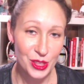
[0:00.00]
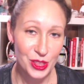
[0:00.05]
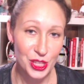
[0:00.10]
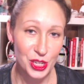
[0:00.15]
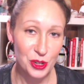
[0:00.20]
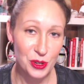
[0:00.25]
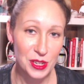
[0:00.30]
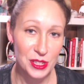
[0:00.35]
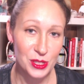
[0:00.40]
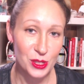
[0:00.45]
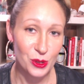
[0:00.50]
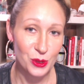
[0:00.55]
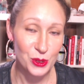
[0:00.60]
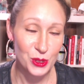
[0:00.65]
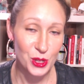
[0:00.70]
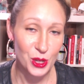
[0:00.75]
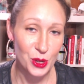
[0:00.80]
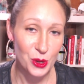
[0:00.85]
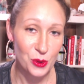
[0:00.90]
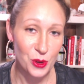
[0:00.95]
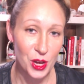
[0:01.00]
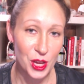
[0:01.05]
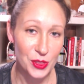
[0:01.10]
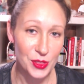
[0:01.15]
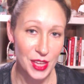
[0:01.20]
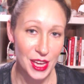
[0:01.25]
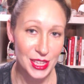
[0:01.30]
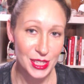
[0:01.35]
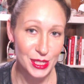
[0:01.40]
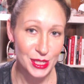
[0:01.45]
There is also
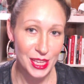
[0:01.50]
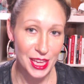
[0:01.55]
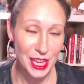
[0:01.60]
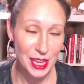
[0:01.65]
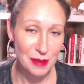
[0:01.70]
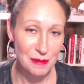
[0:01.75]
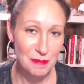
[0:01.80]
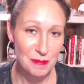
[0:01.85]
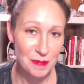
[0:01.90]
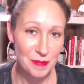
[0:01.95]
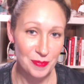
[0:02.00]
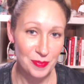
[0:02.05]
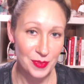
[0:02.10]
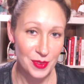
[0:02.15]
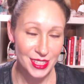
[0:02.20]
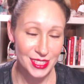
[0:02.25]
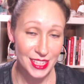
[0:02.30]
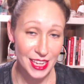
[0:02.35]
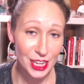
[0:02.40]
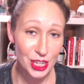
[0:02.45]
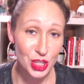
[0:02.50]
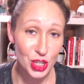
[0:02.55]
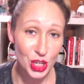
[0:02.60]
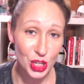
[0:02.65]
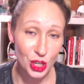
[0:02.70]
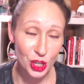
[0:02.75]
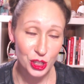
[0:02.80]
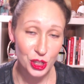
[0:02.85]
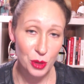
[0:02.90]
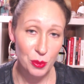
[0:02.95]
on that same
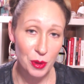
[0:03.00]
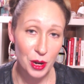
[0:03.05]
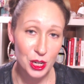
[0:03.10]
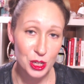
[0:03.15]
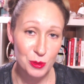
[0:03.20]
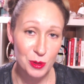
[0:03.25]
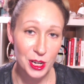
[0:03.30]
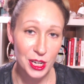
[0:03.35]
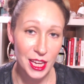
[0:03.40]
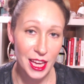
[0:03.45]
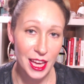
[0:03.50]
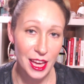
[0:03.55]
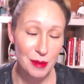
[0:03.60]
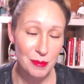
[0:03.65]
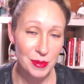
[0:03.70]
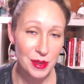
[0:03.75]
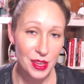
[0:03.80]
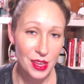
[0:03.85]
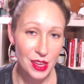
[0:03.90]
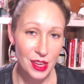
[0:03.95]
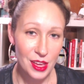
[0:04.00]
section on your Poshmark app